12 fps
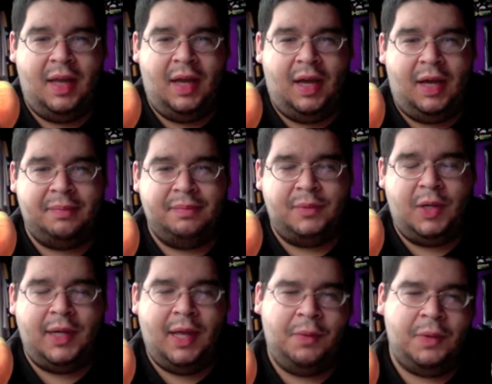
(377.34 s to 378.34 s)
I'm gonna
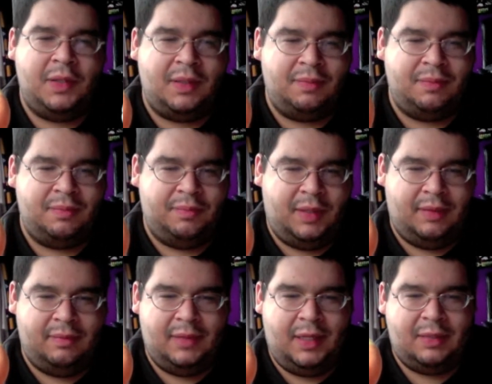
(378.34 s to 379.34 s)
get one of them.
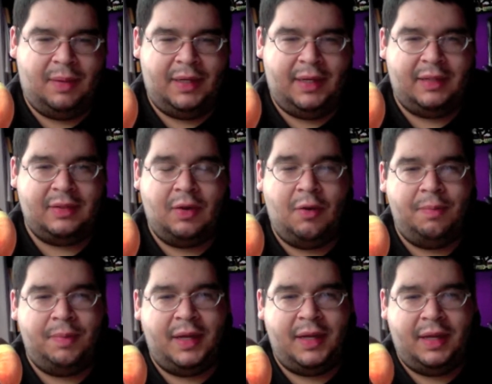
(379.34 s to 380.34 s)
That's my next goal.
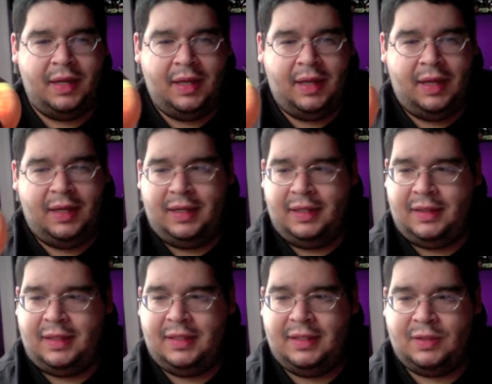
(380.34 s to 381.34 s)
But
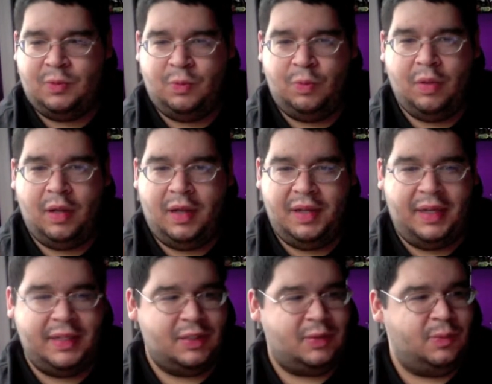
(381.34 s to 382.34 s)
these I
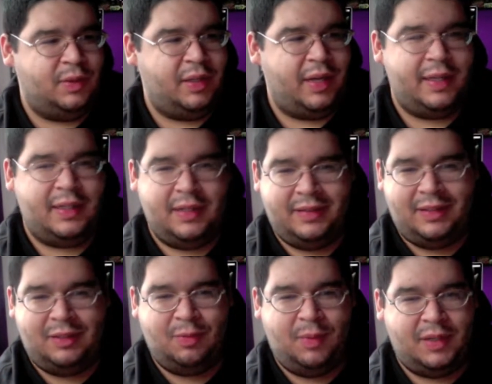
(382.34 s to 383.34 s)
just like because
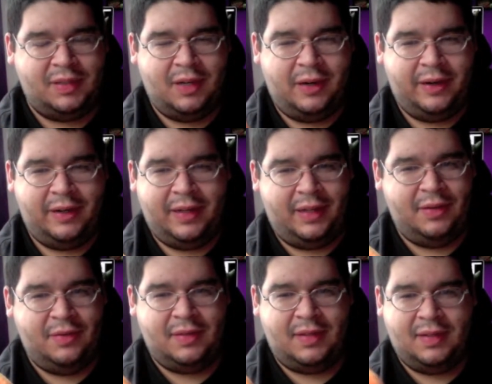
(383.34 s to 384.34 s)
these are my start and I
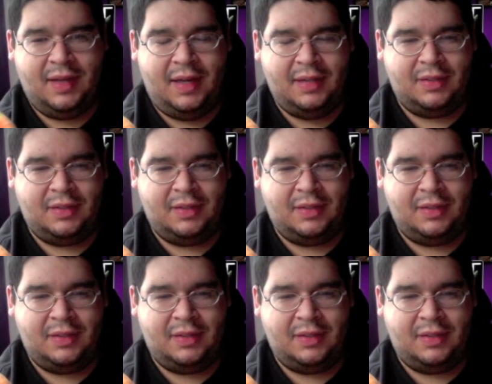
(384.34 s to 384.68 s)
use this guy.